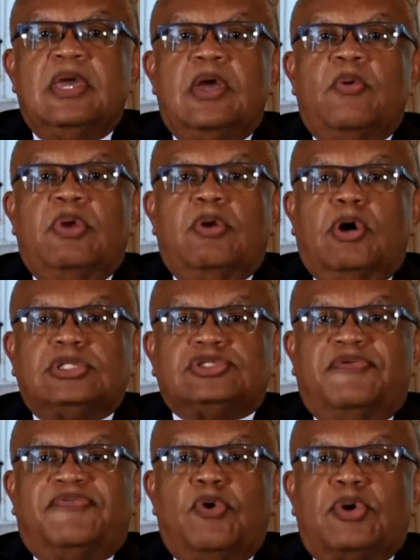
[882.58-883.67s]
We will also
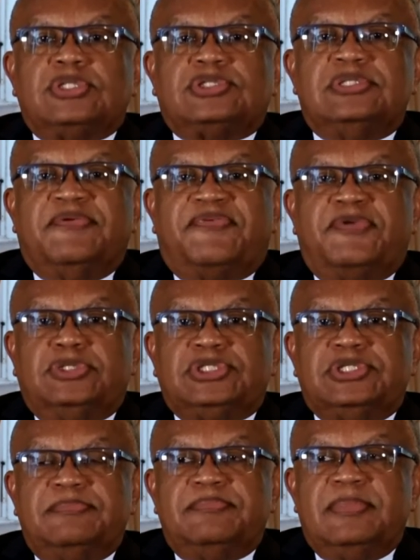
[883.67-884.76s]
focus on the future
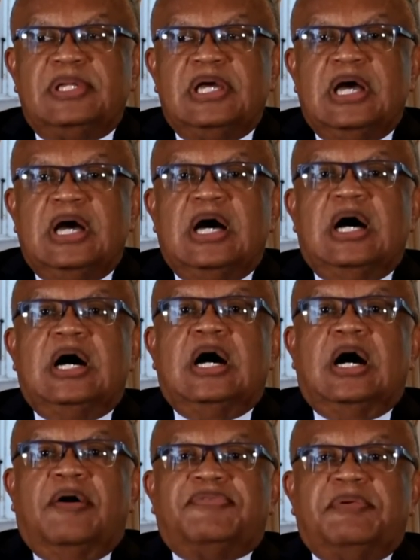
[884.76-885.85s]

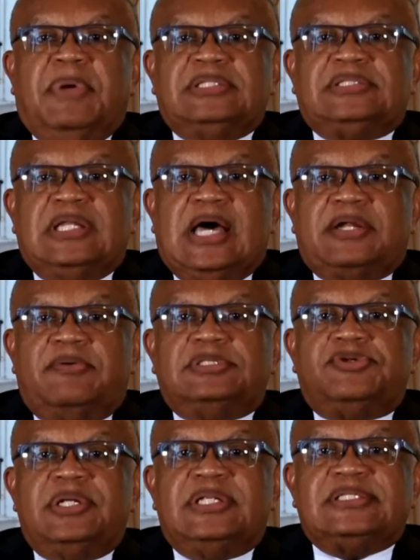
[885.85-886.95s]
of the multilateral
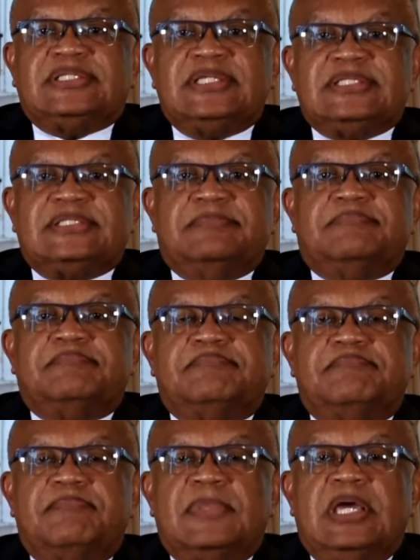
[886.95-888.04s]
trading system,
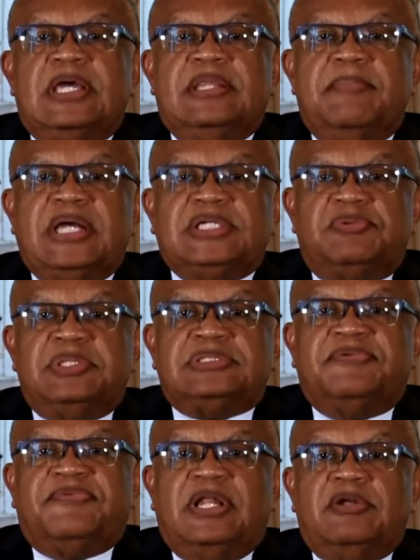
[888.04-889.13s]
the measurement of
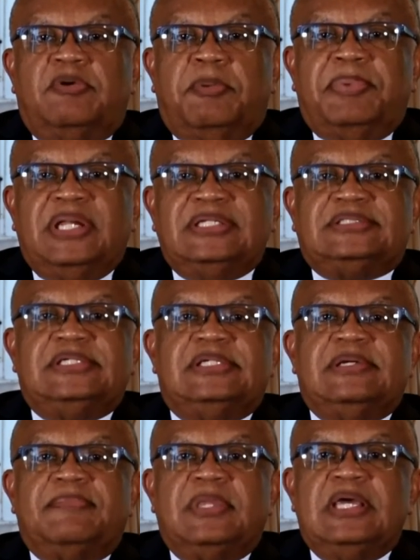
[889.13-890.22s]
vulnerability,
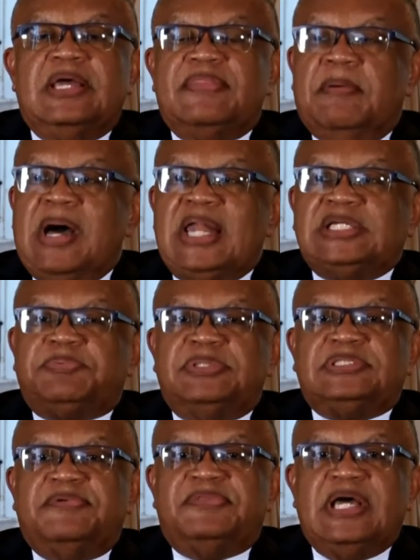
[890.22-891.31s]
the management
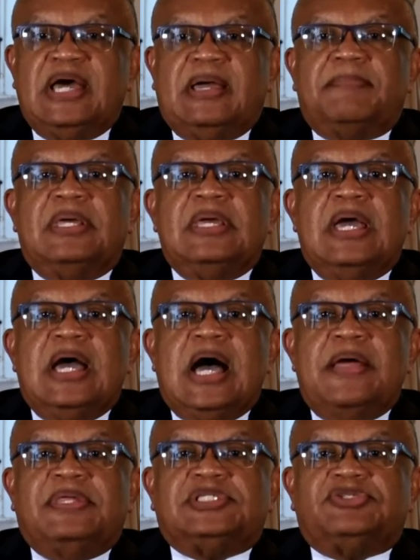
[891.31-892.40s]
of debt,
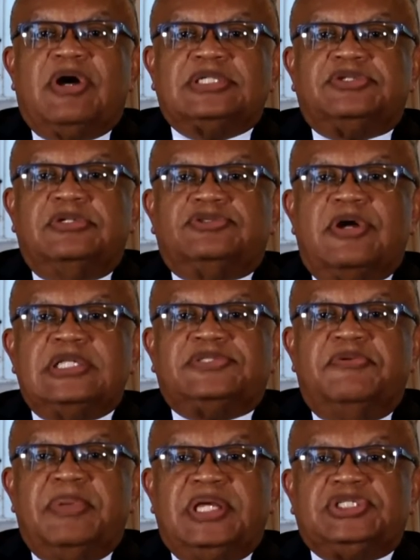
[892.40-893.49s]
and the structural
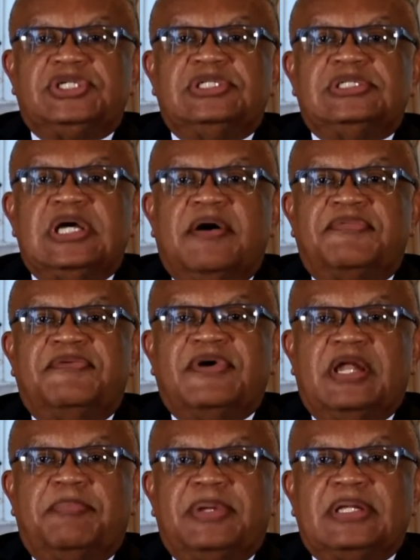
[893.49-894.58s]
transformation of
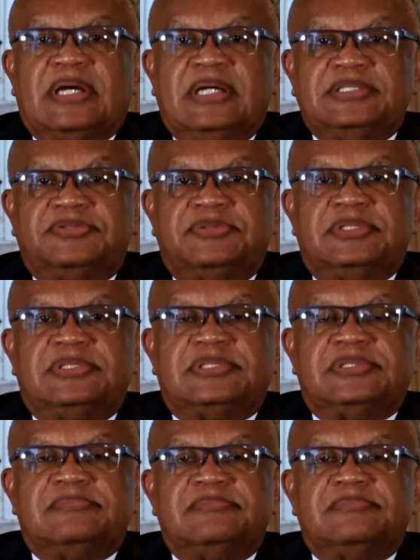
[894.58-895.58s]
developing countries.